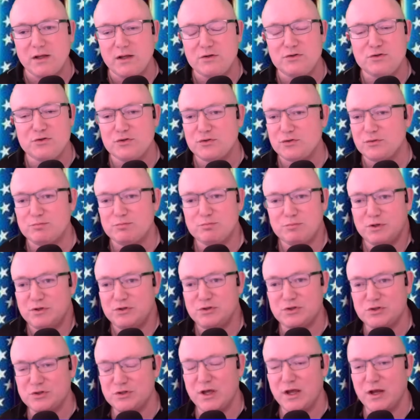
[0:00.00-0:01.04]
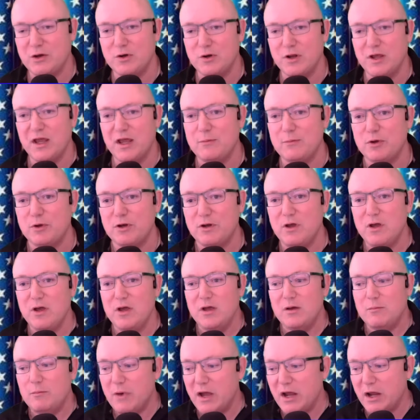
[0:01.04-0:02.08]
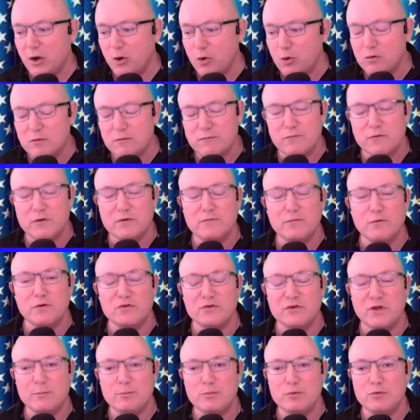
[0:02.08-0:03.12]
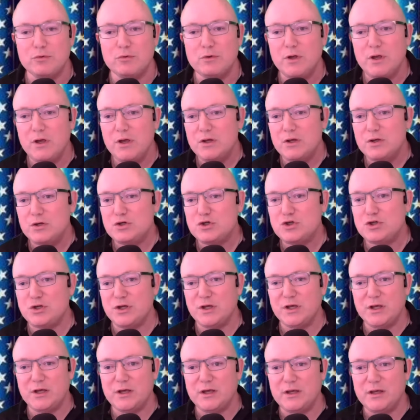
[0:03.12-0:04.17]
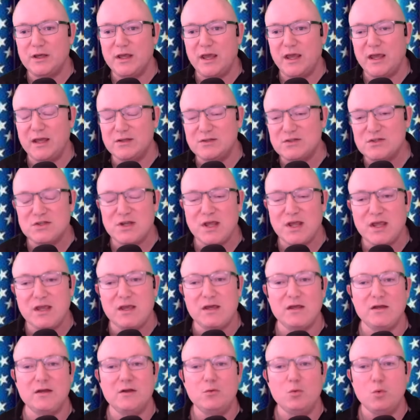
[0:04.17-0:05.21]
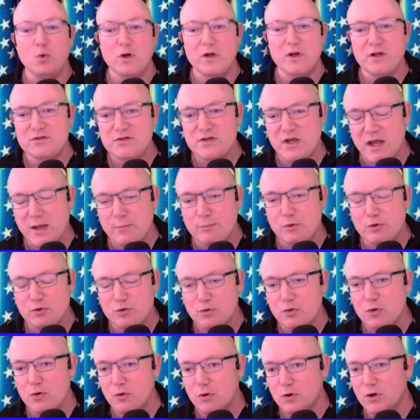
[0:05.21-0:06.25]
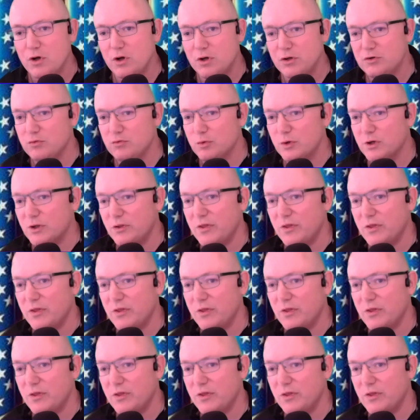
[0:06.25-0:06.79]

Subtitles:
It's just not going to happen. My girlfriend, for example, she can't stand what has happened to her country.